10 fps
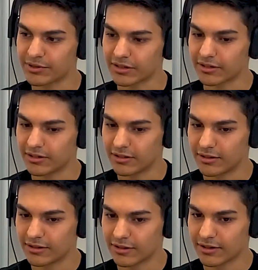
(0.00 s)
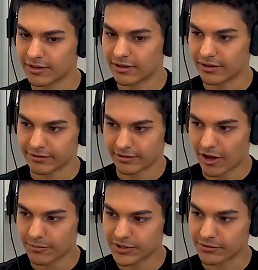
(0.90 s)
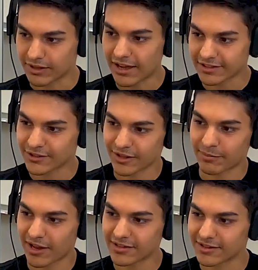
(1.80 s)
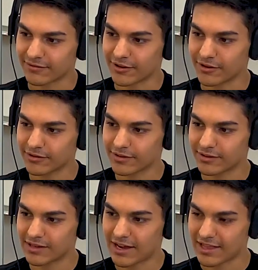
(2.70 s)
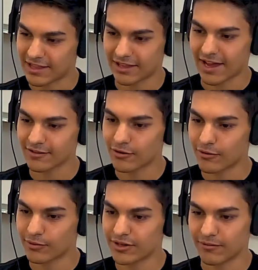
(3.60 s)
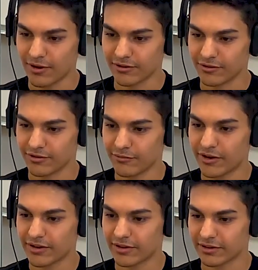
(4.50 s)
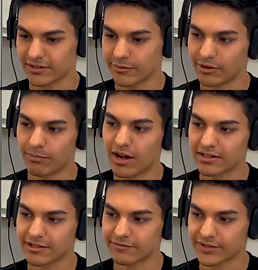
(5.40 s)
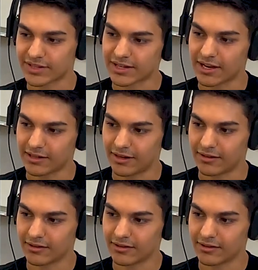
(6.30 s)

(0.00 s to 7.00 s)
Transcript: but helps you get to the positive, you know? Yeah. And at the end goal, what do you want? You you want a something positive for society. Yeah.